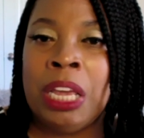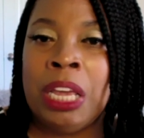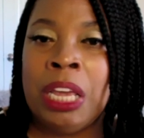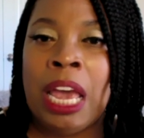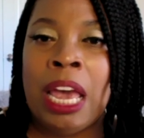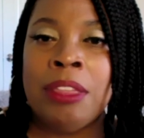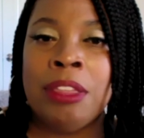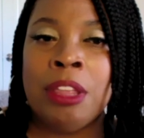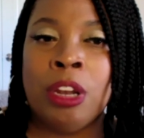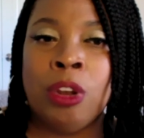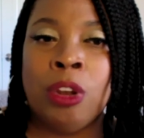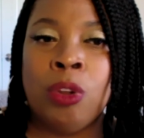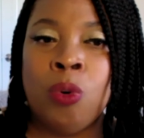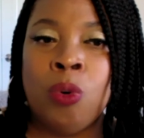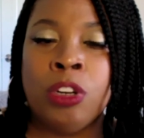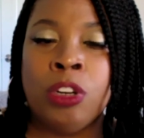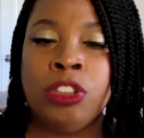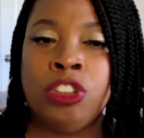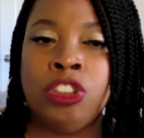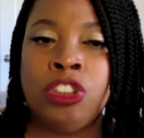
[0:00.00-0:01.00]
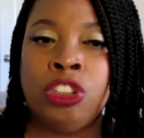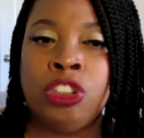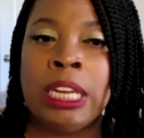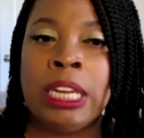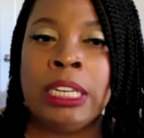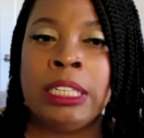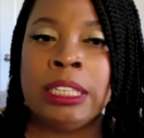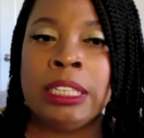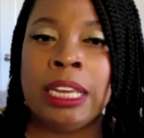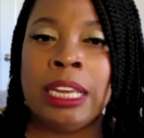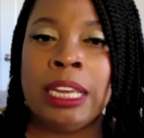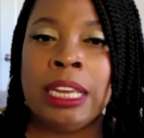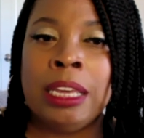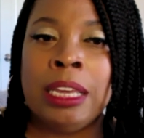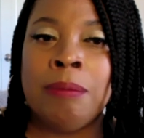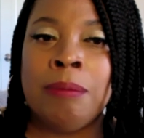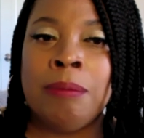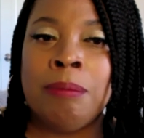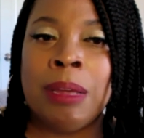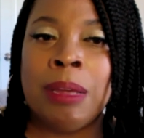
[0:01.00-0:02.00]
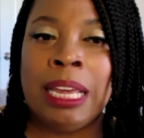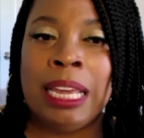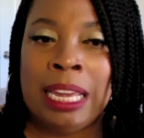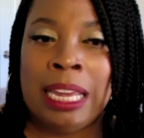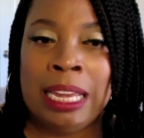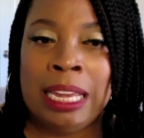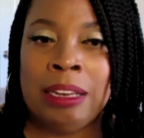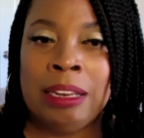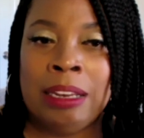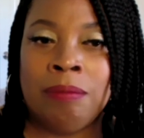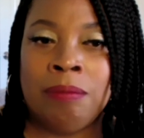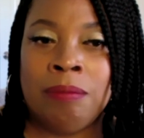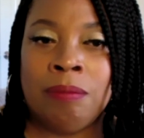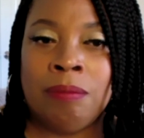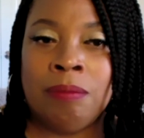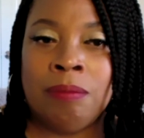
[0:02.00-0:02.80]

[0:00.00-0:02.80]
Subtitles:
and the Lord shut him in.